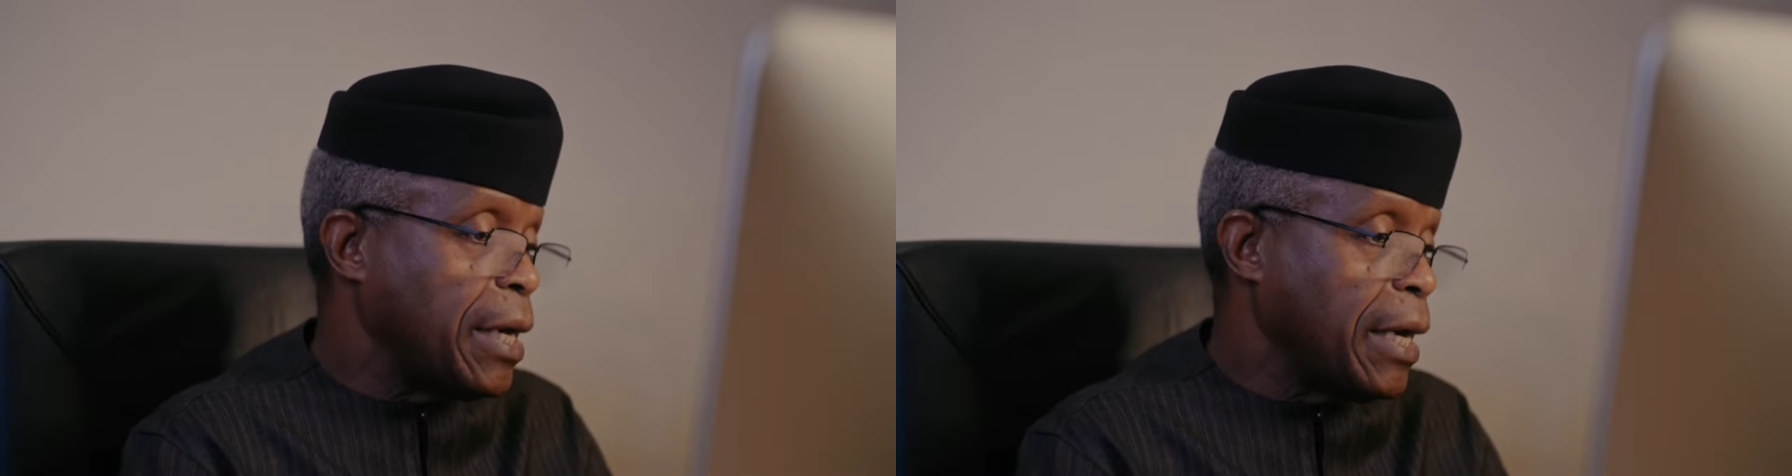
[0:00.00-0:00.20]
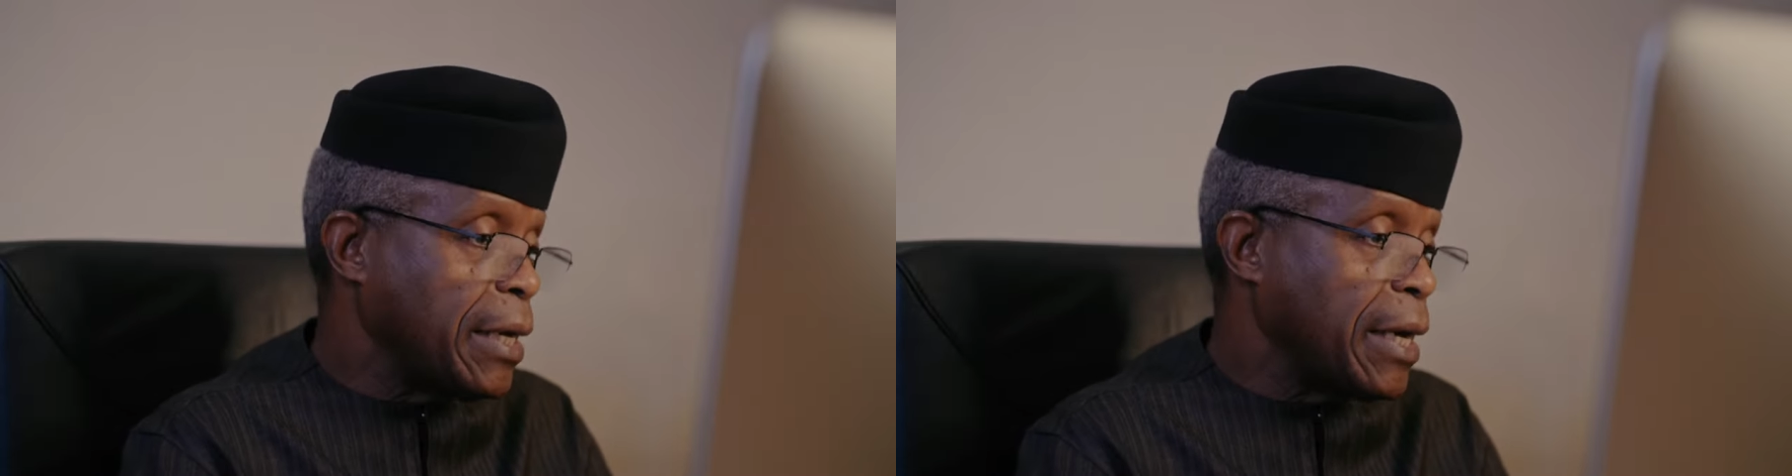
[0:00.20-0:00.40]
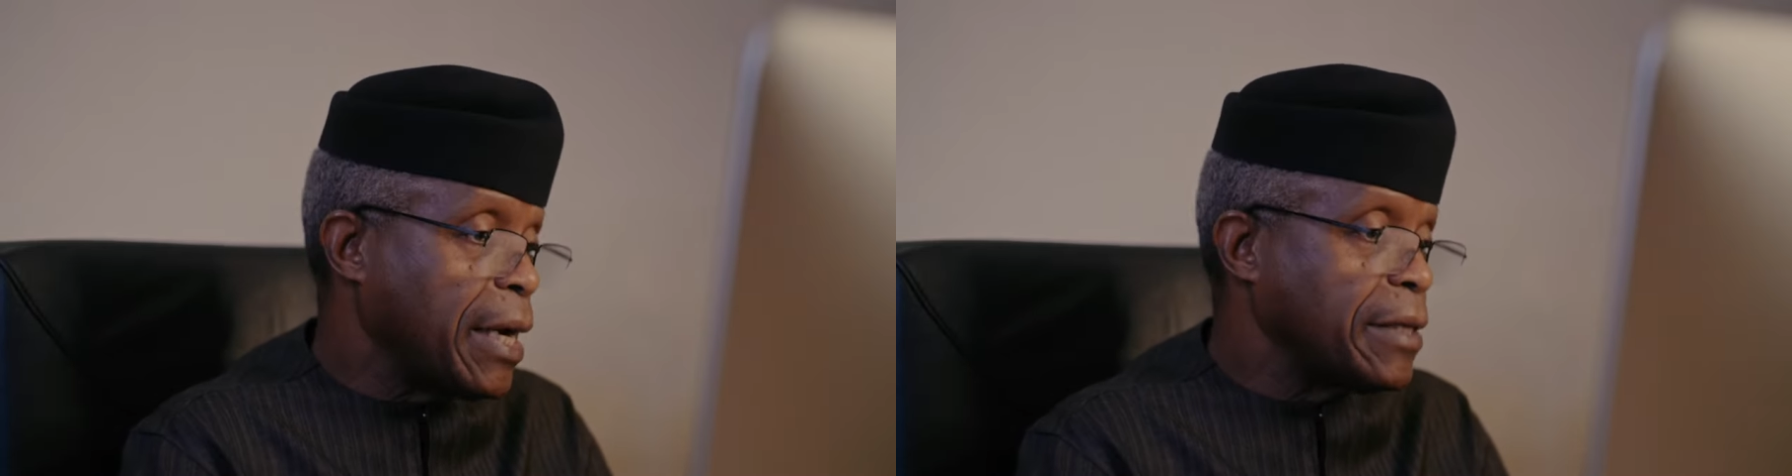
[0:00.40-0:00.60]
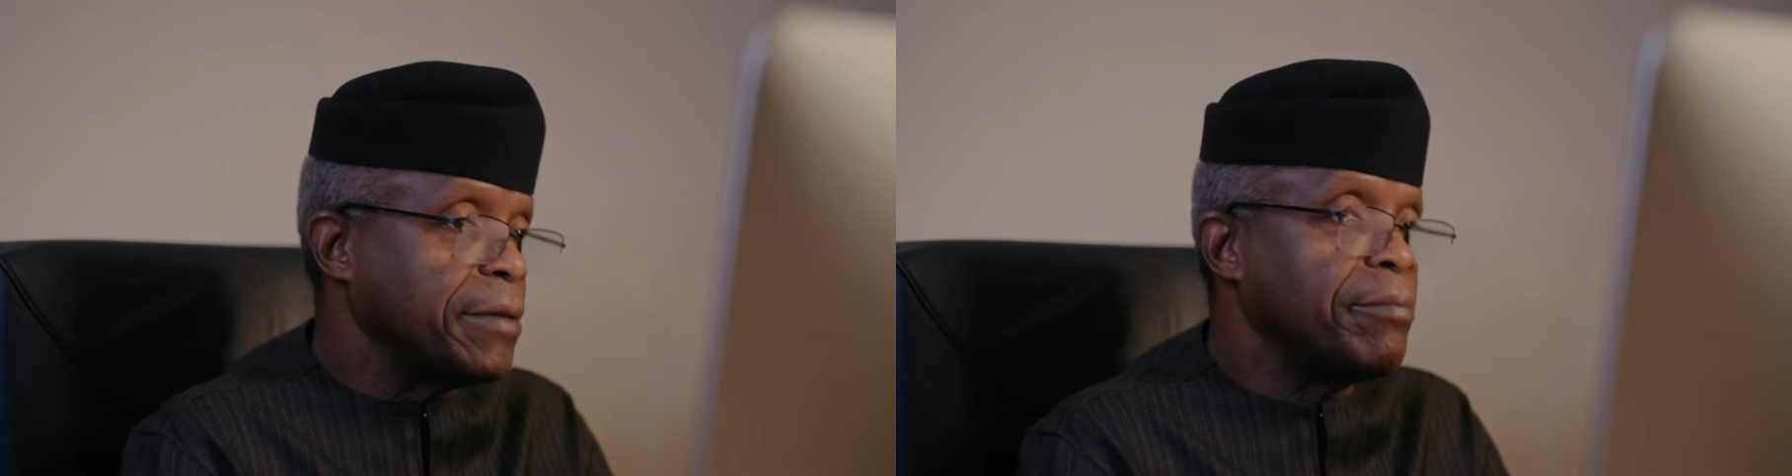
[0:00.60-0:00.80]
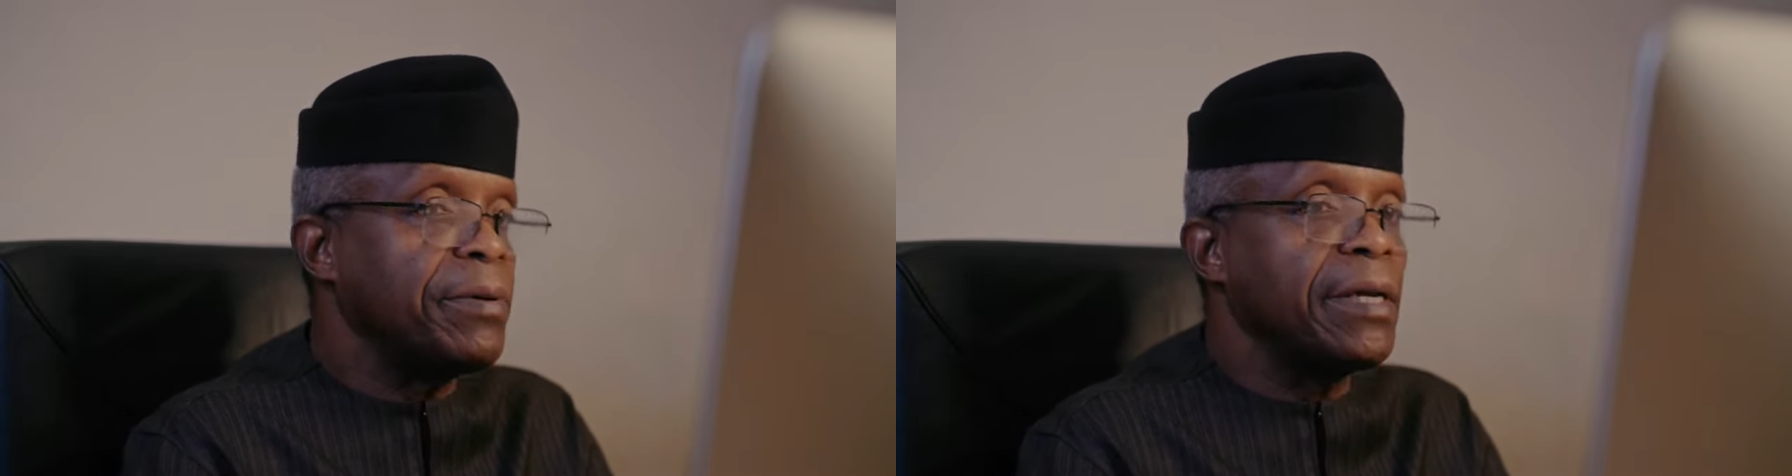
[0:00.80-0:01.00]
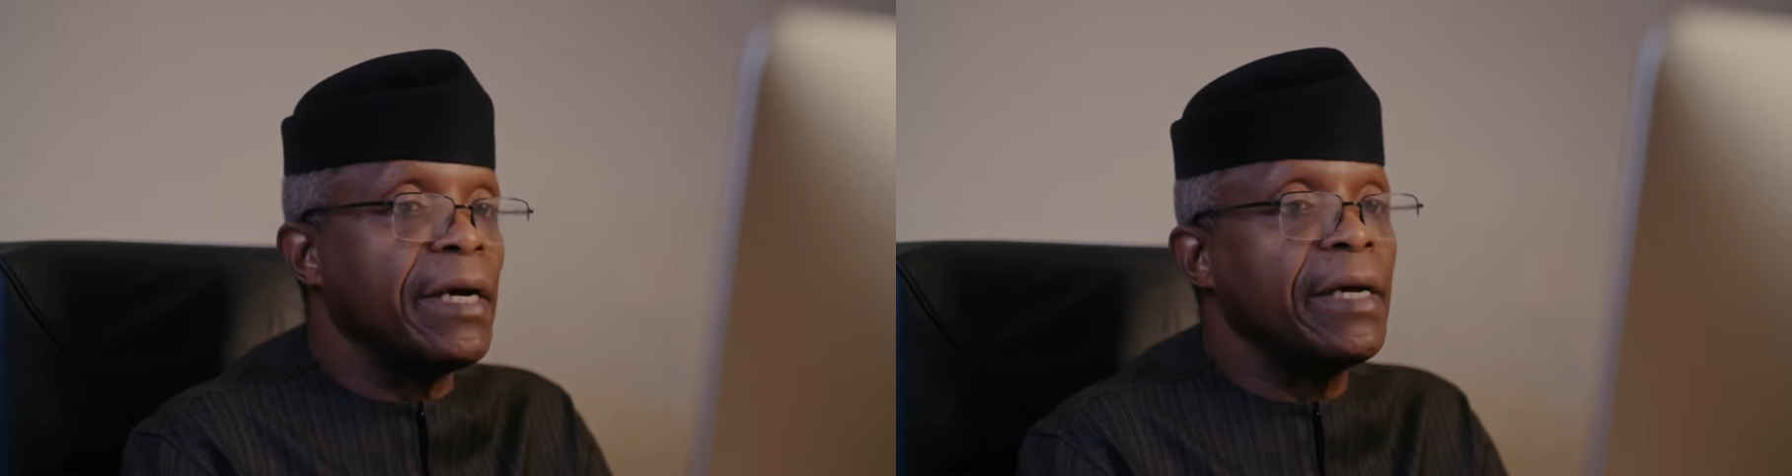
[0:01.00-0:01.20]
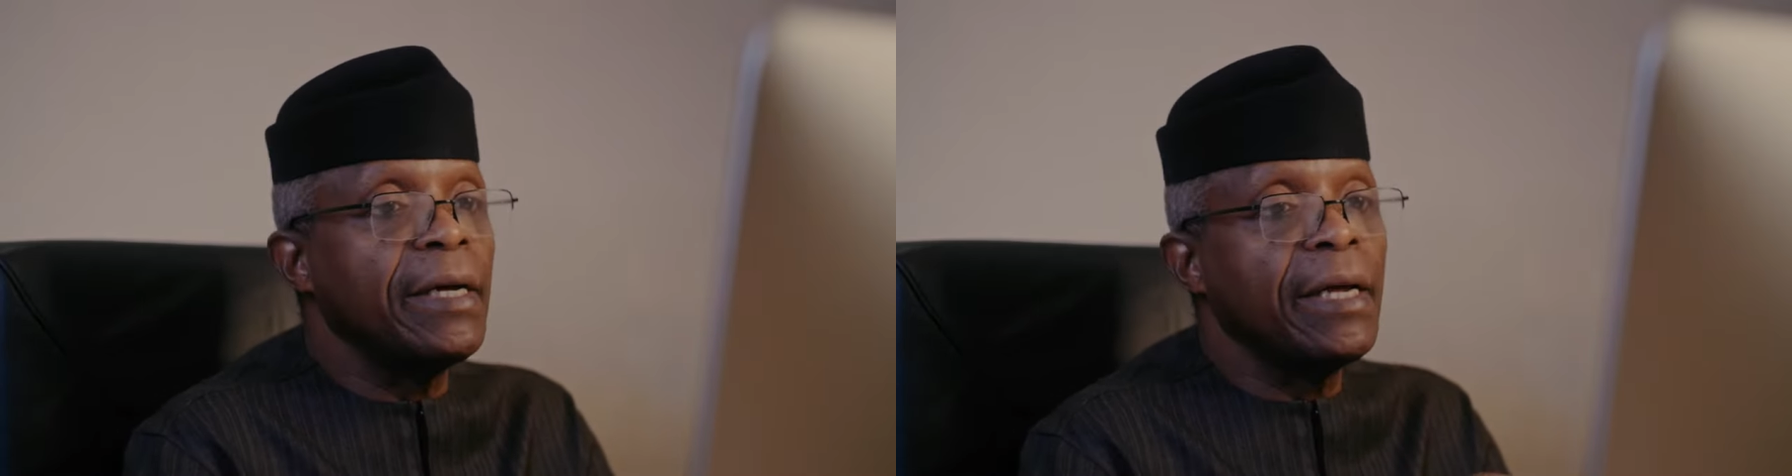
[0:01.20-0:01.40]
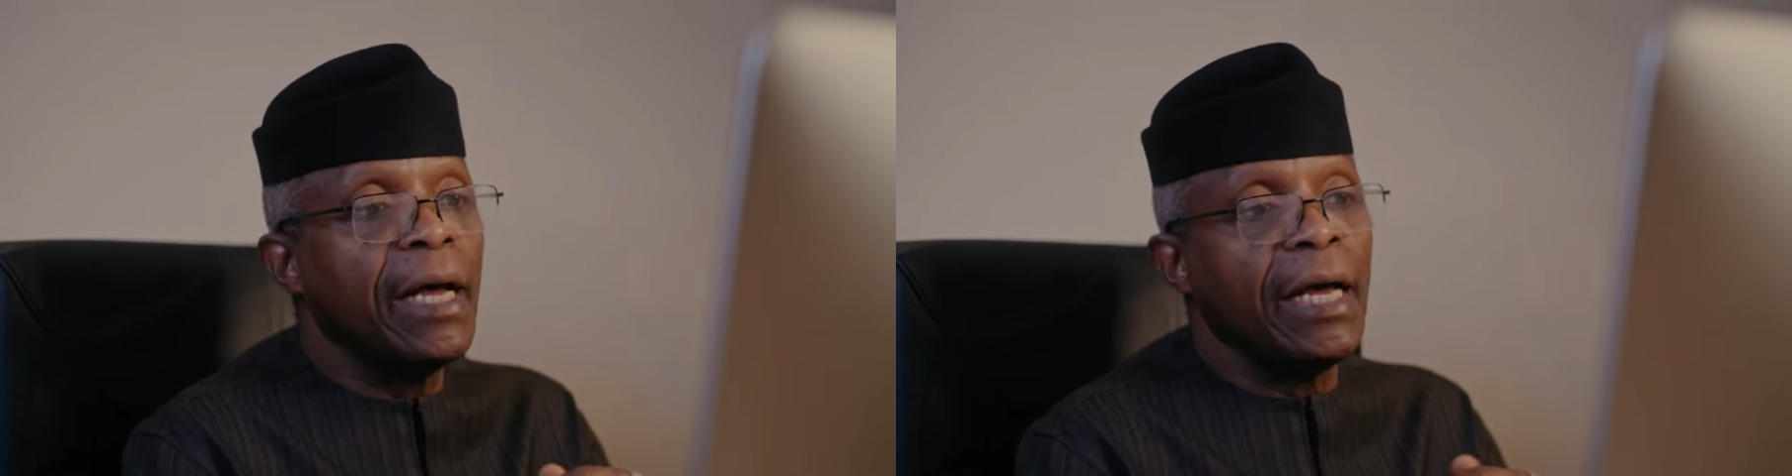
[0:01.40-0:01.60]
and Kashimbila
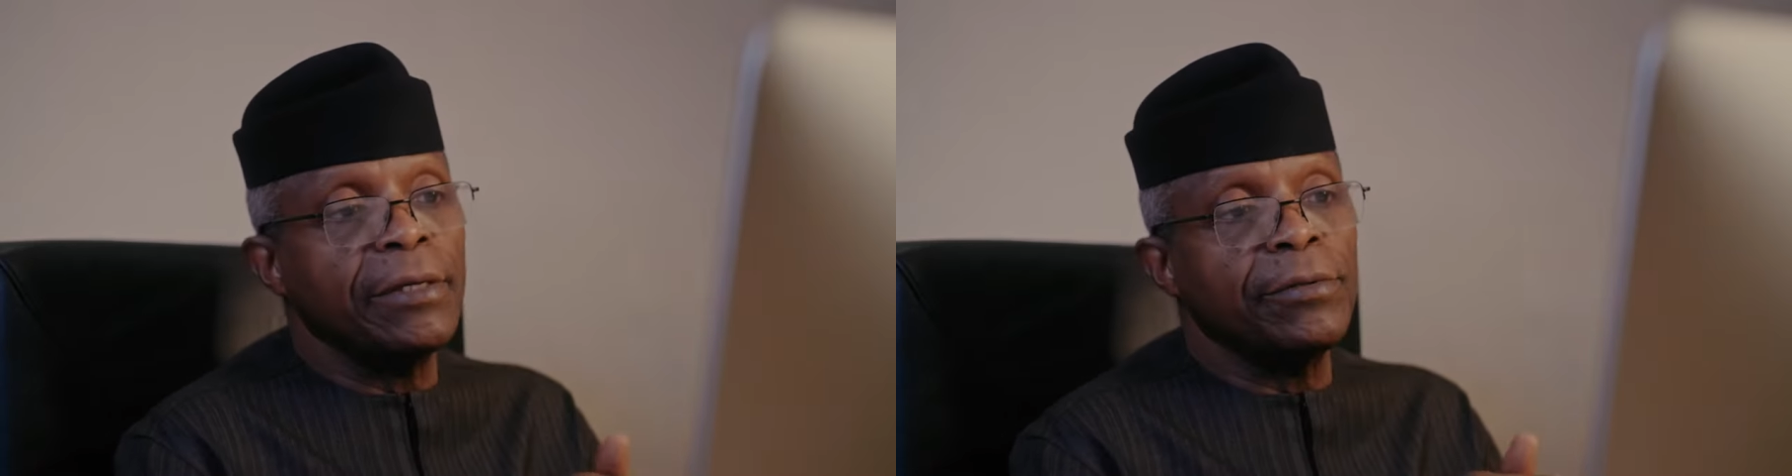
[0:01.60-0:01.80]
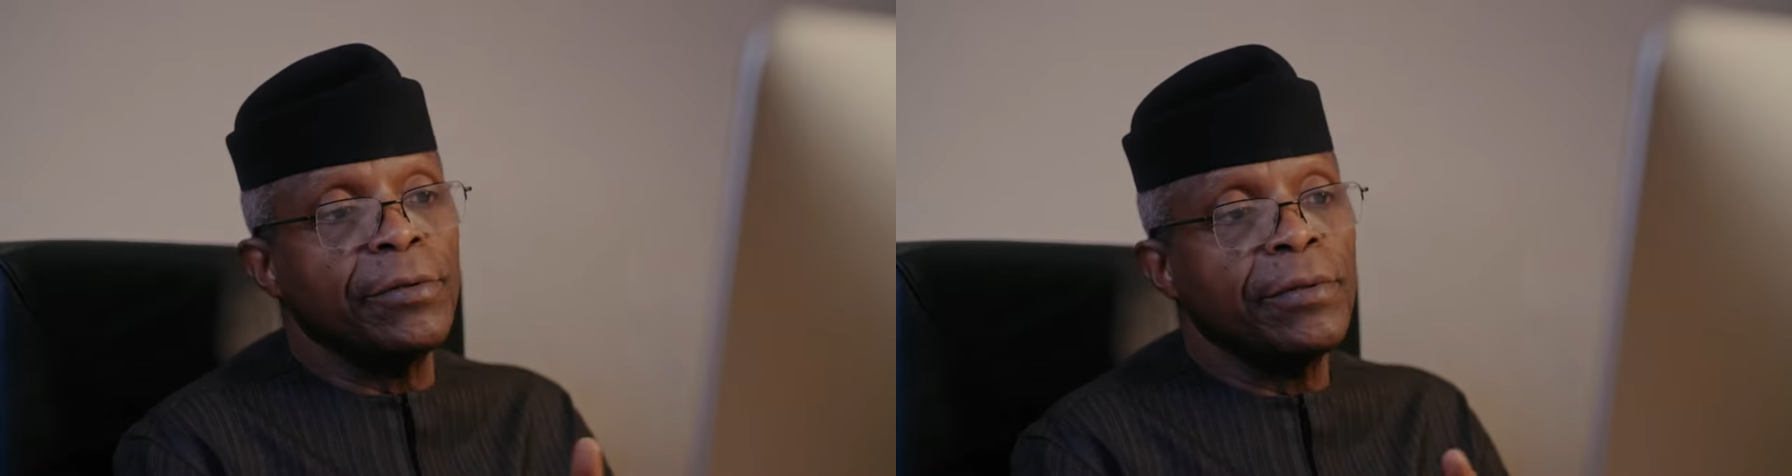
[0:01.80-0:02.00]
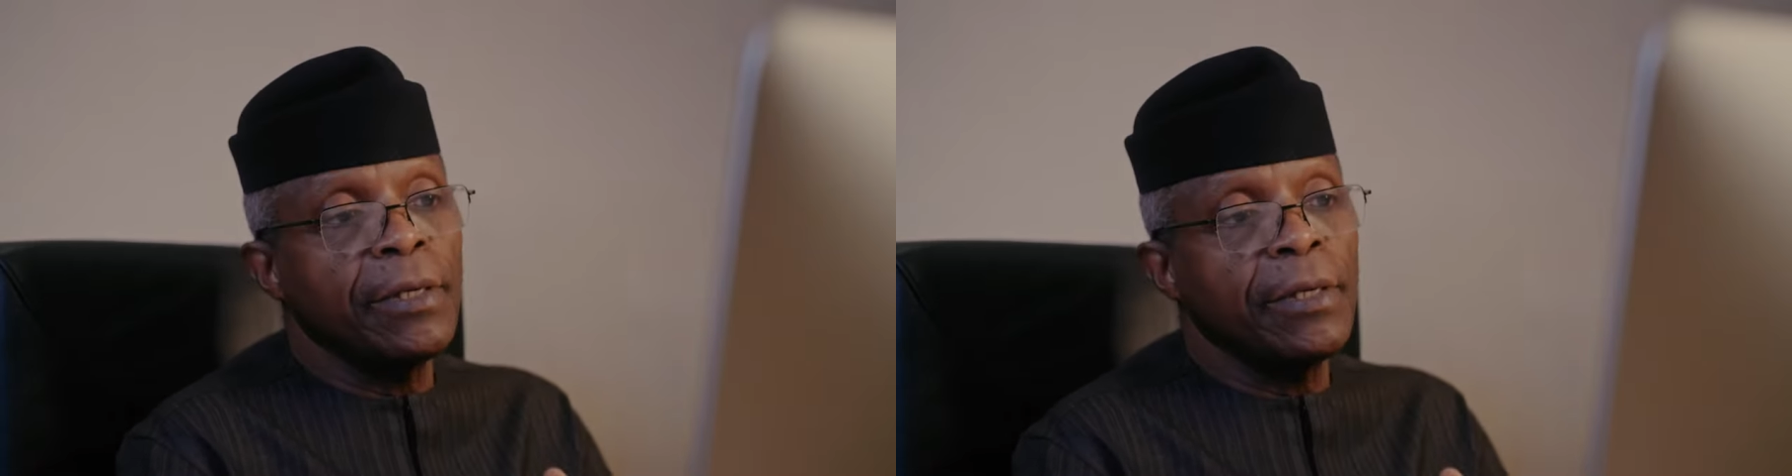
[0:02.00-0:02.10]
Hydro